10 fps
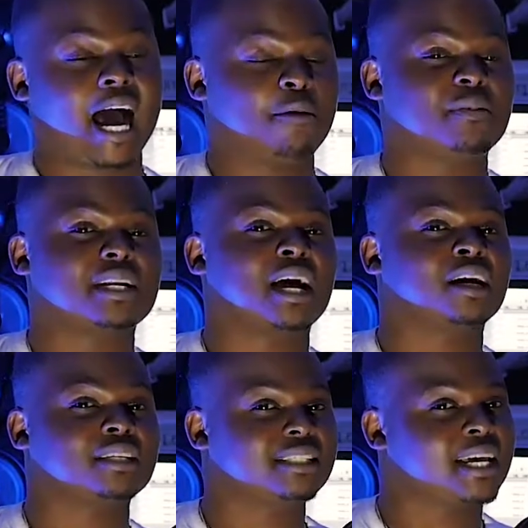I may
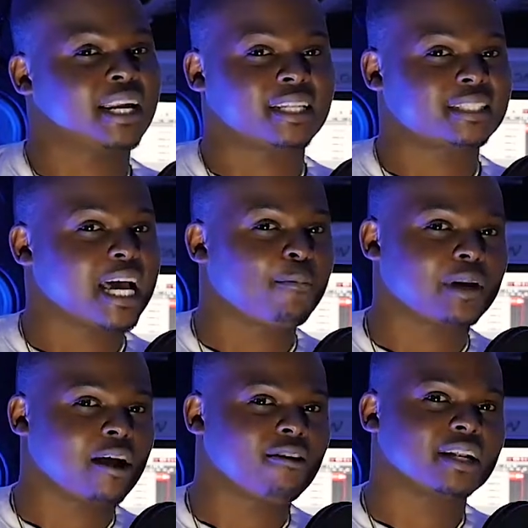not understand at the time
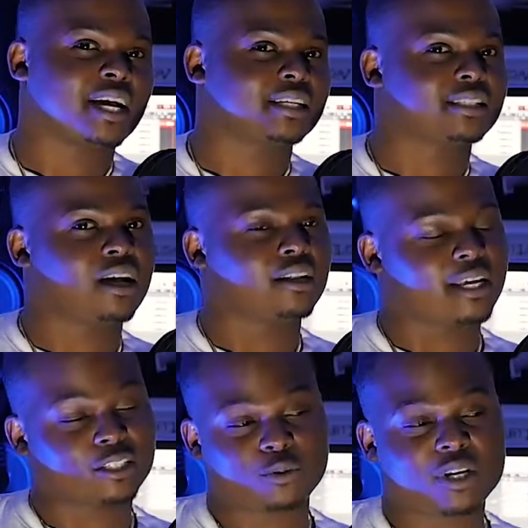when I write that
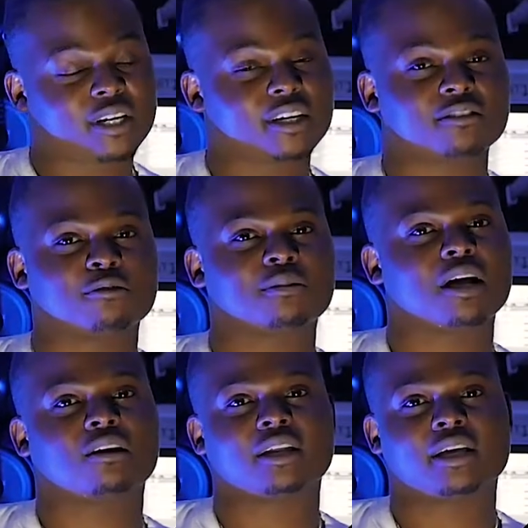song. Like twenty years from
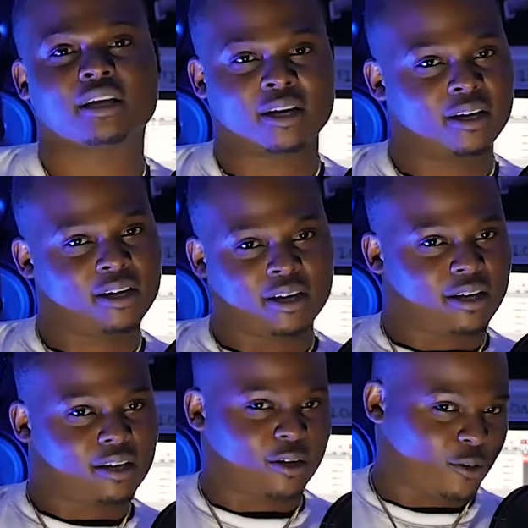now, like,
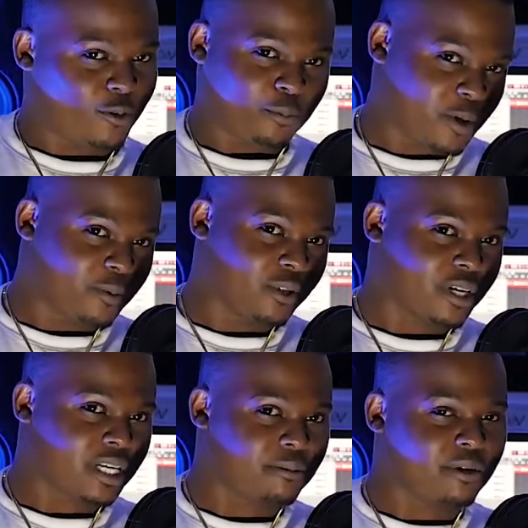you know, people
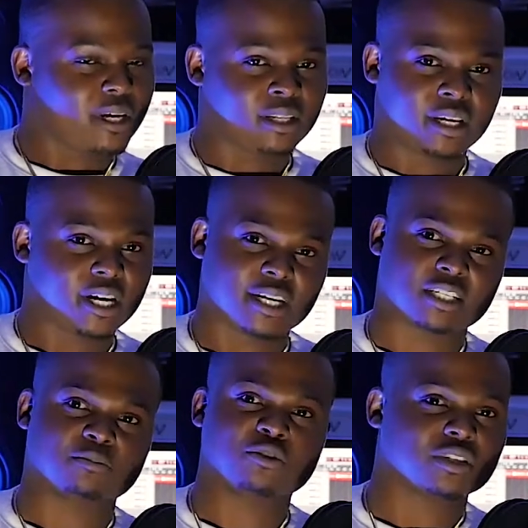are gonna gonna hear
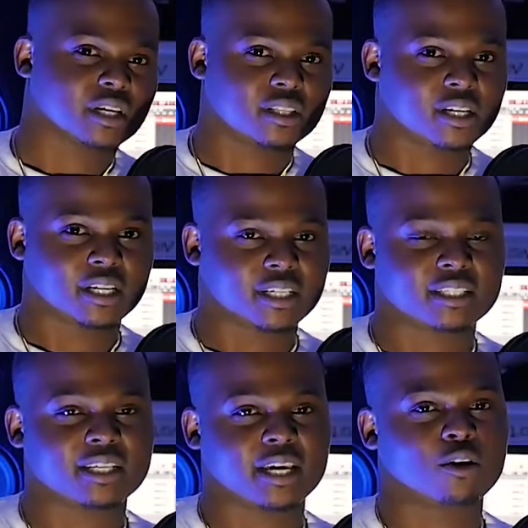this music and they're gonna
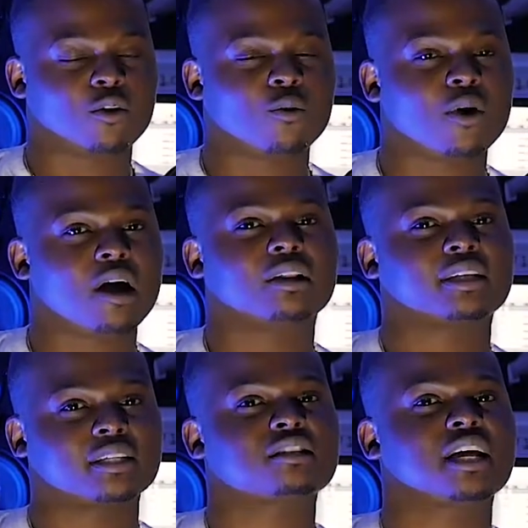say, "Oh wow,
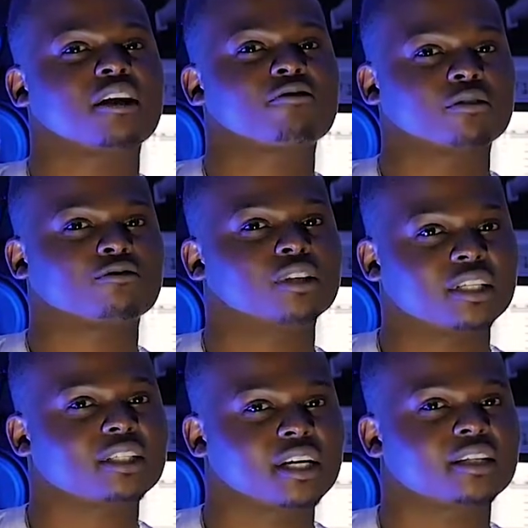like this guy was
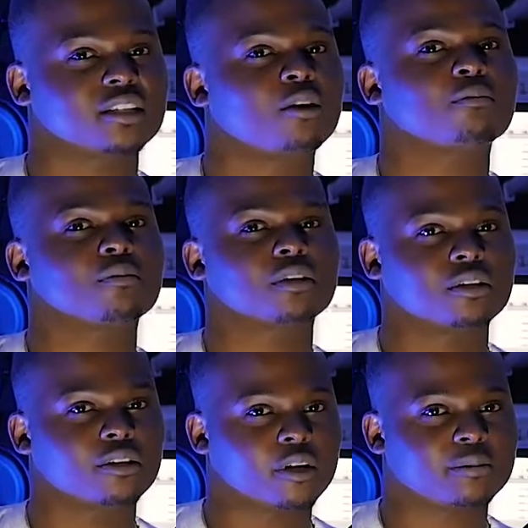really saying something."
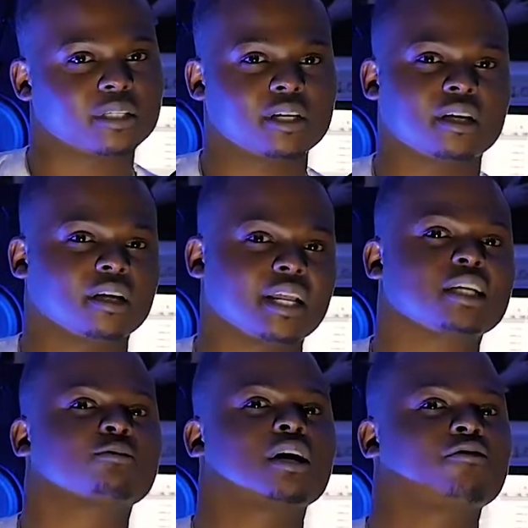You know what I'm saying? And
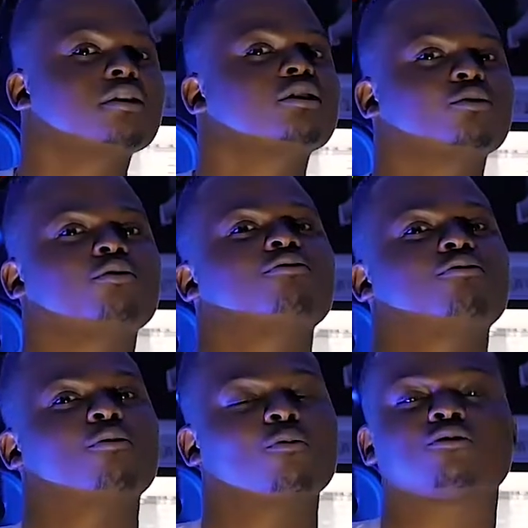that's what I really do it
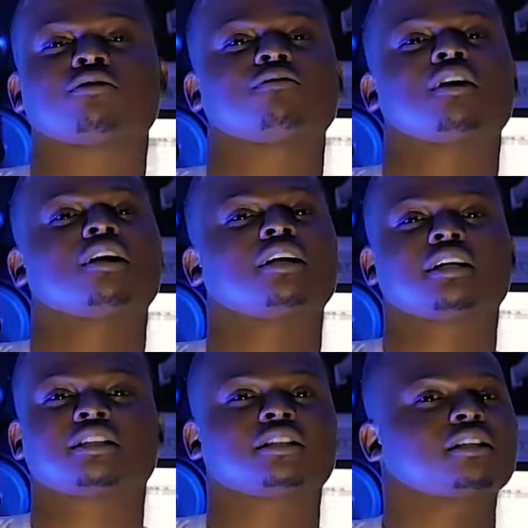for, most of all,
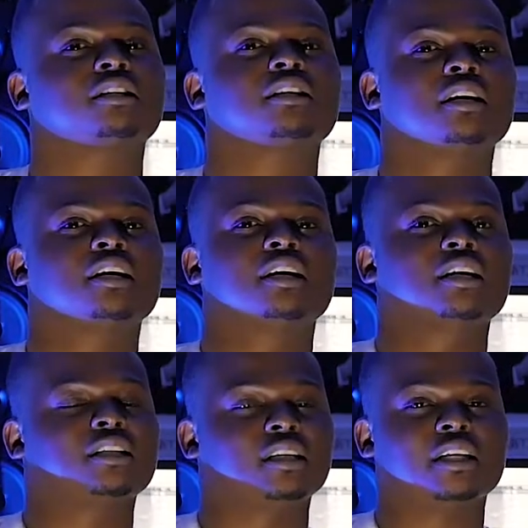like just to
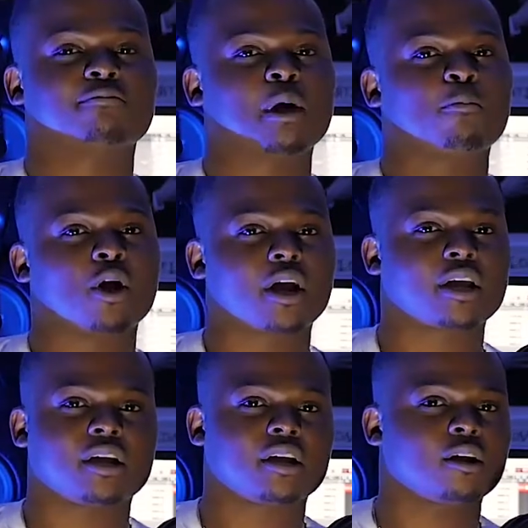to leave my
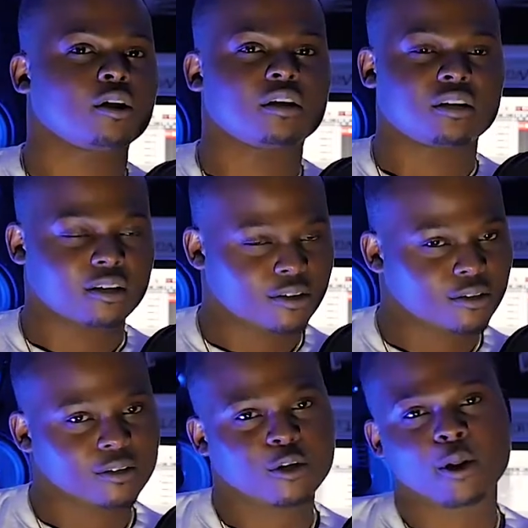mark here. You
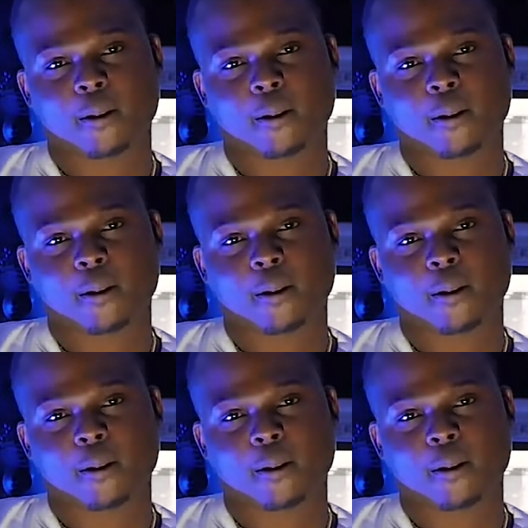know.